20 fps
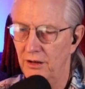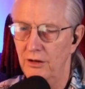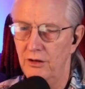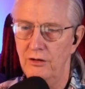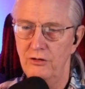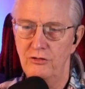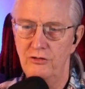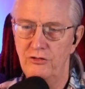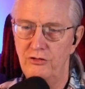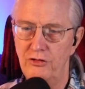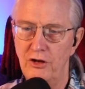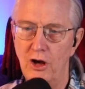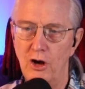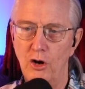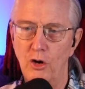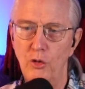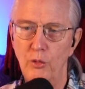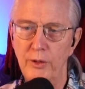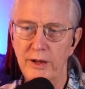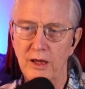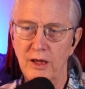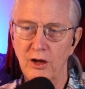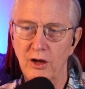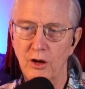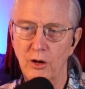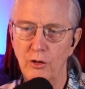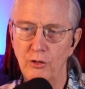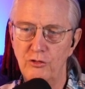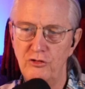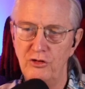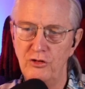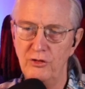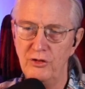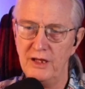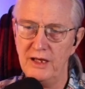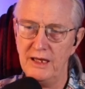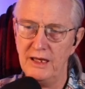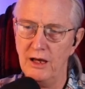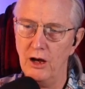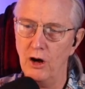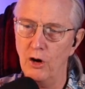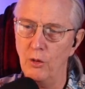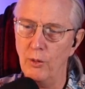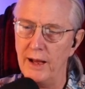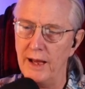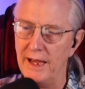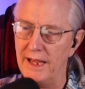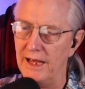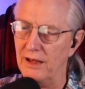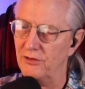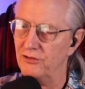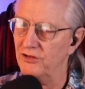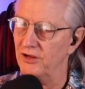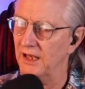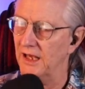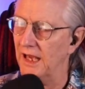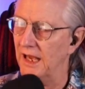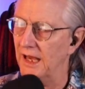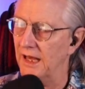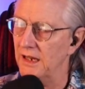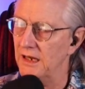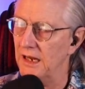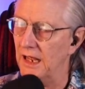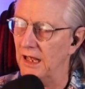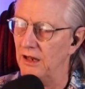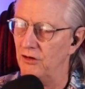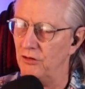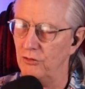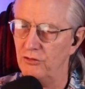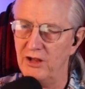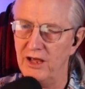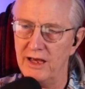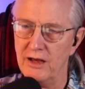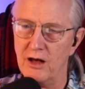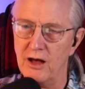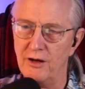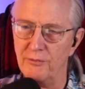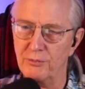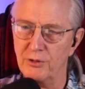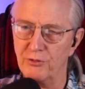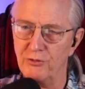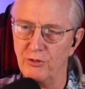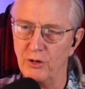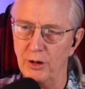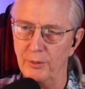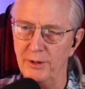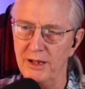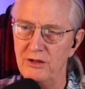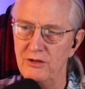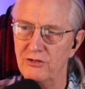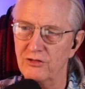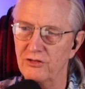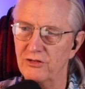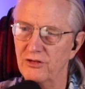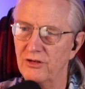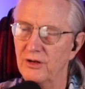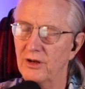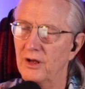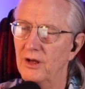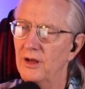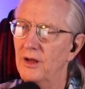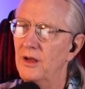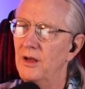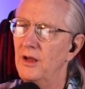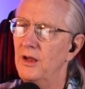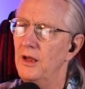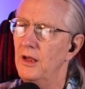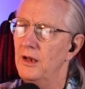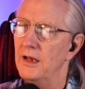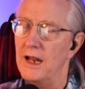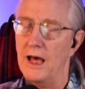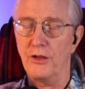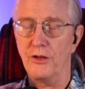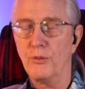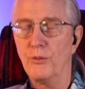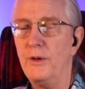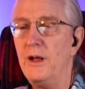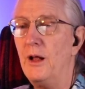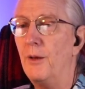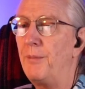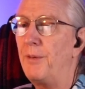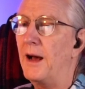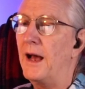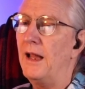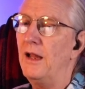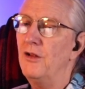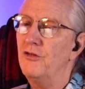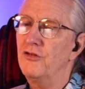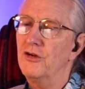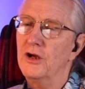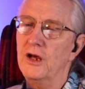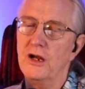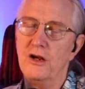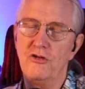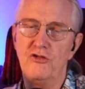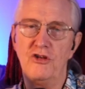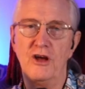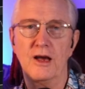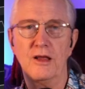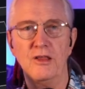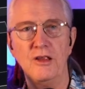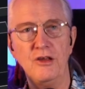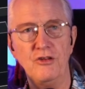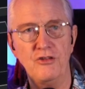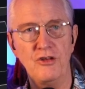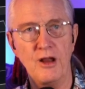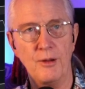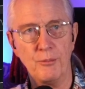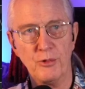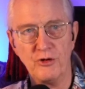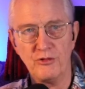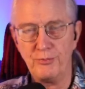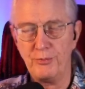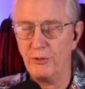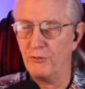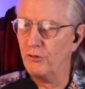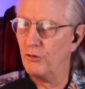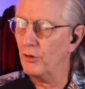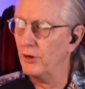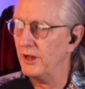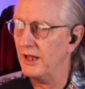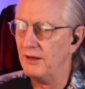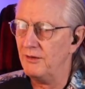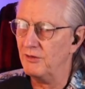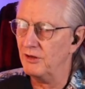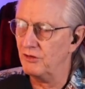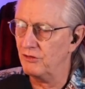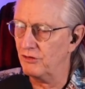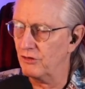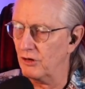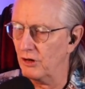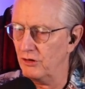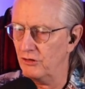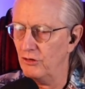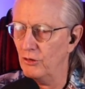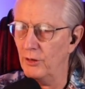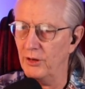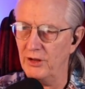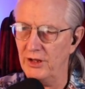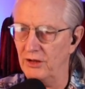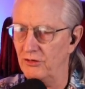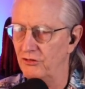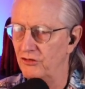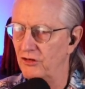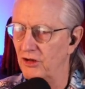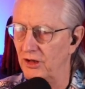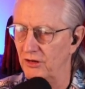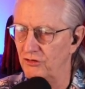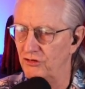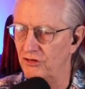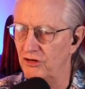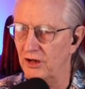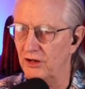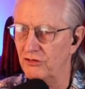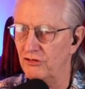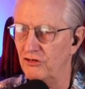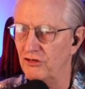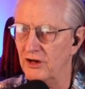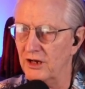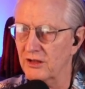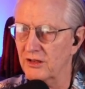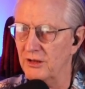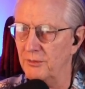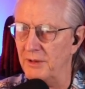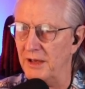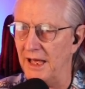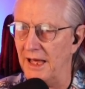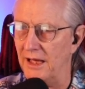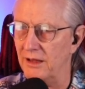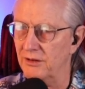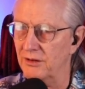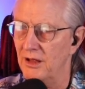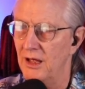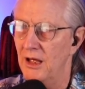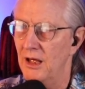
So we can go to the OIS again and do takeoff performance. Now the real pilots are going to check these numbers before they even start doing this to just check the math.